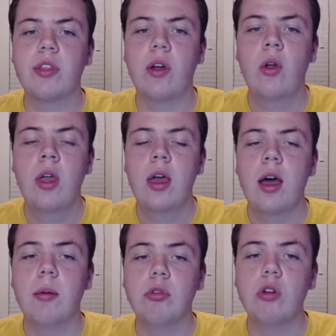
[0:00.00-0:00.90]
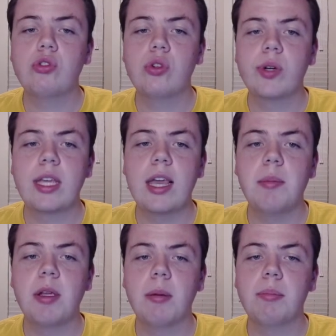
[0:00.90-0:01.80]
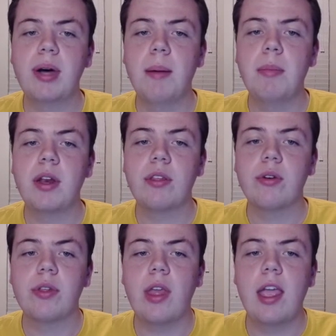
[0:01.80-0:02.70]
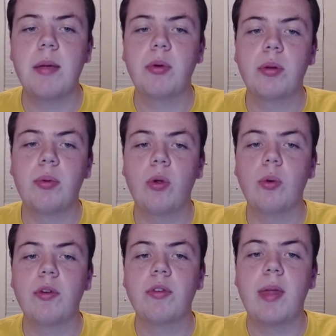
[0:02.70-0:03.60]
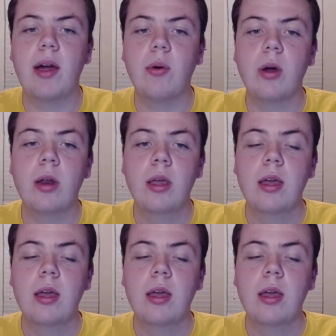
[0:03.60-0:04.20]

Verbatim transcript: So um, low scoring game here, but Minnesota is able to pull away from that one.